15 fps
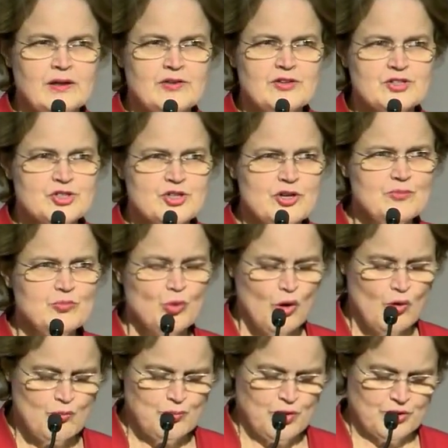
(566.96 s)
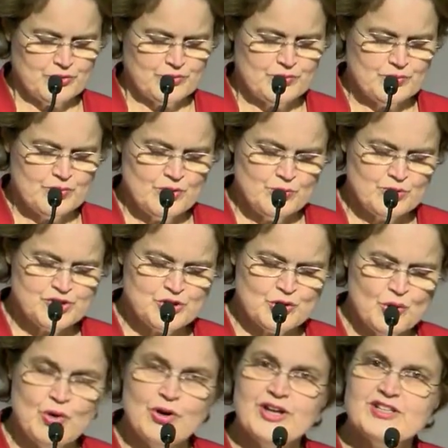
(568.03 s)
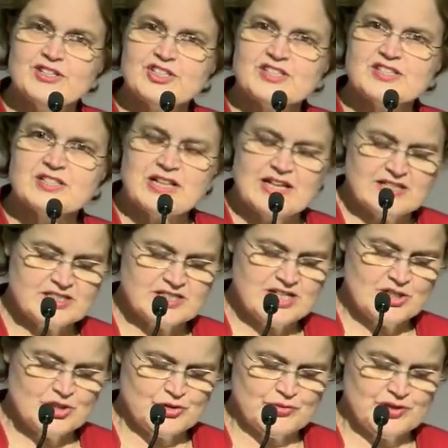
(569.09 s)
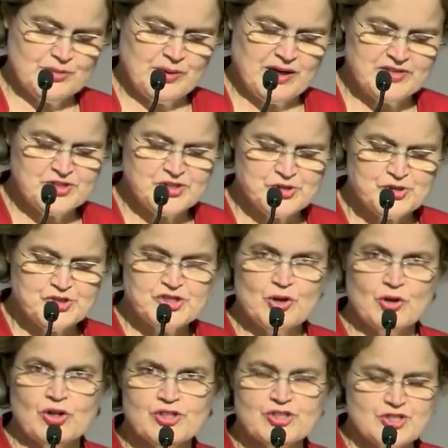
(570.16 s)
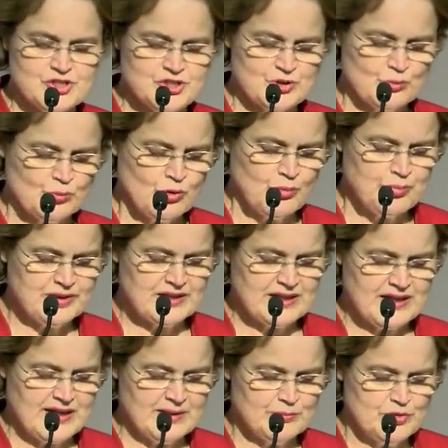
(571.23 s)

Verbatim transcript: The term role model was coined just last century by the sociologist Robert K.